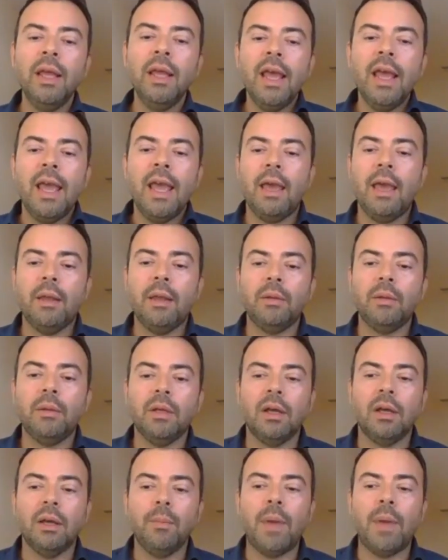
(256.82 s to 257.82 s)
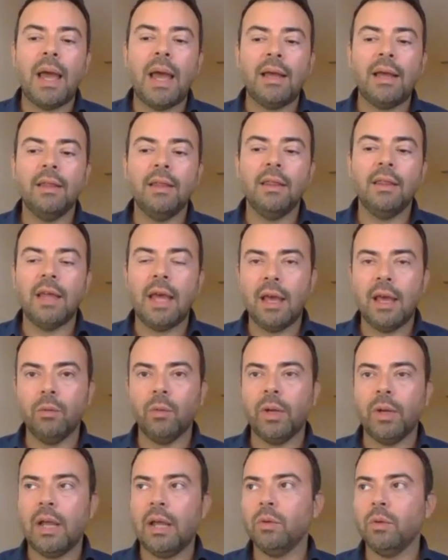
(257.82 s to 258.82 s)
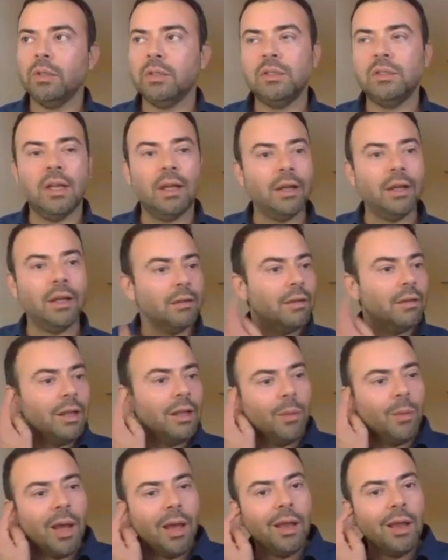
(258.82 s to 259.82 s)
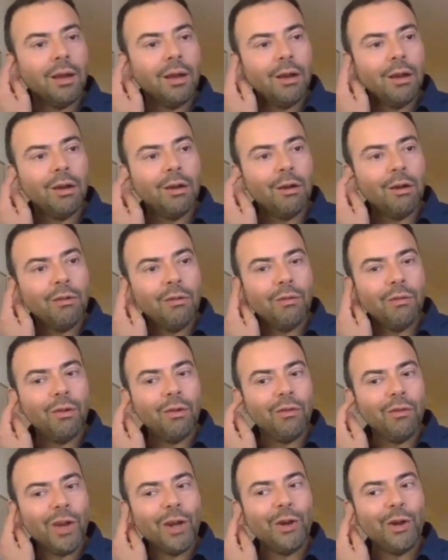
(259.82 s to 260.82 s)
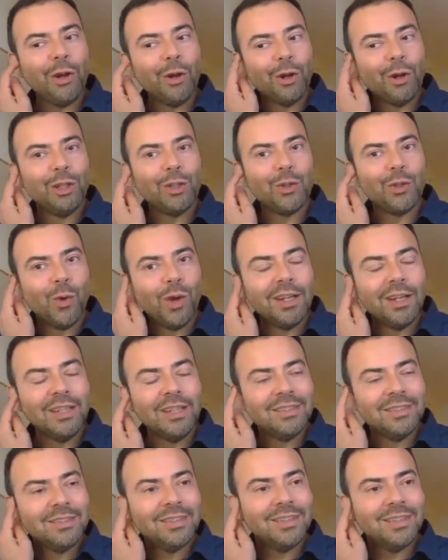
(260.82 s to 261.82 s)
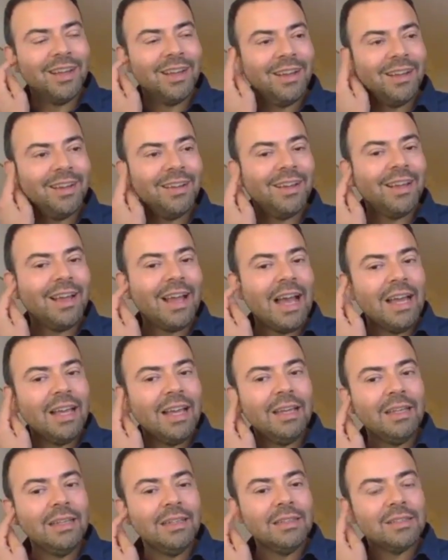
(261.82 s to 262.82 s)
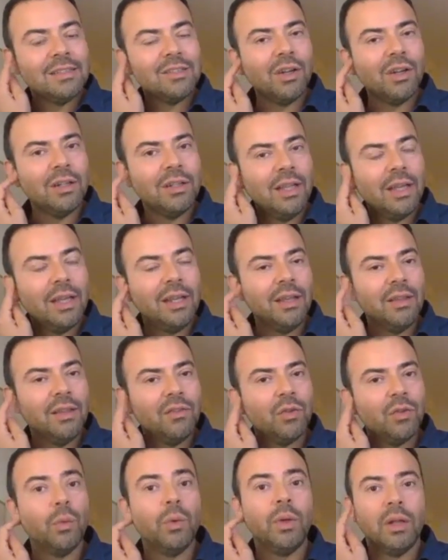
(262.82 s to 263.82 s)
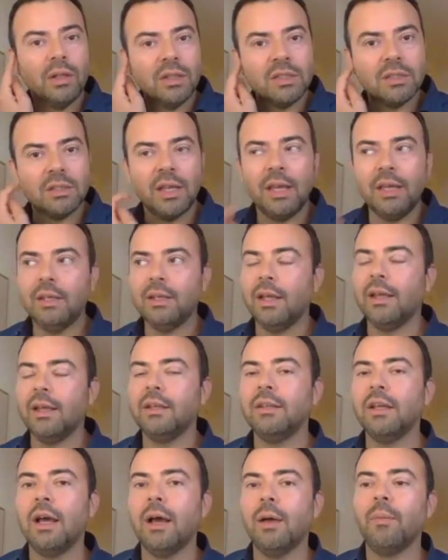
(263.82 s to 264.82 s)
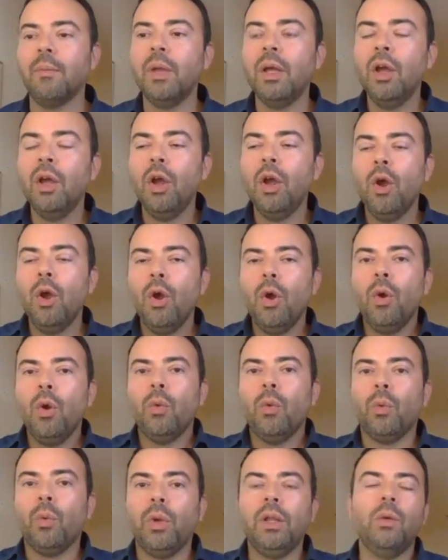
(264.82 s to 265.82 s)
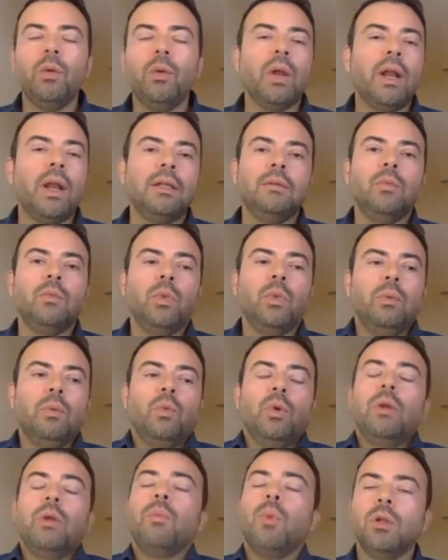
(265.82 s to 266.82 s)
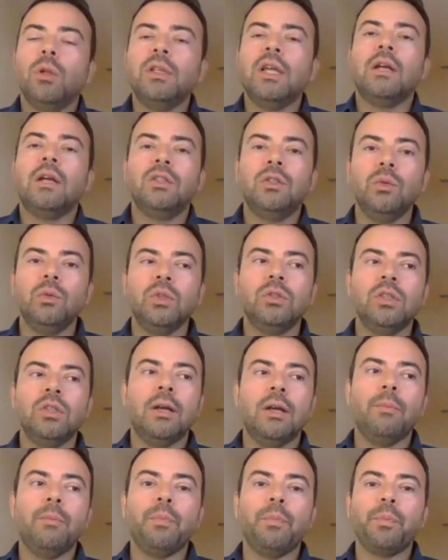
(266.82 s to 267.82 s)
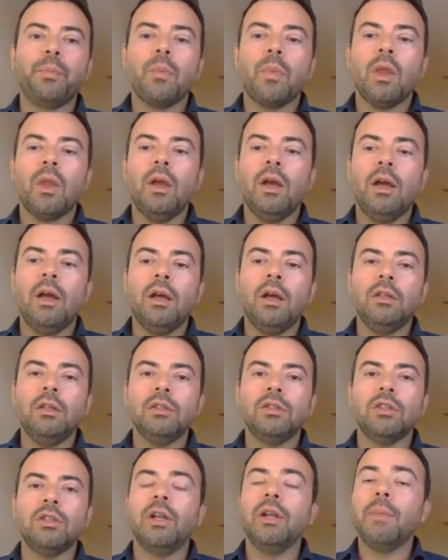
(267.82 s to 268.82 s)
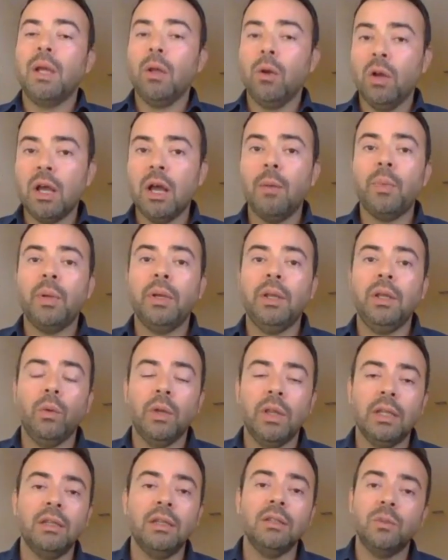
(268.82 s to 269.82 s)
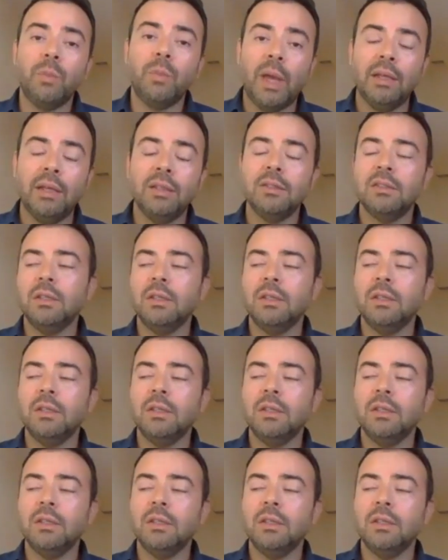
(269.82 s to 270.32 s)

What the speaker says: And back then when I was in my very early 20s, I started getting into real estate. And really what it boiled down to was starting my own company within the space,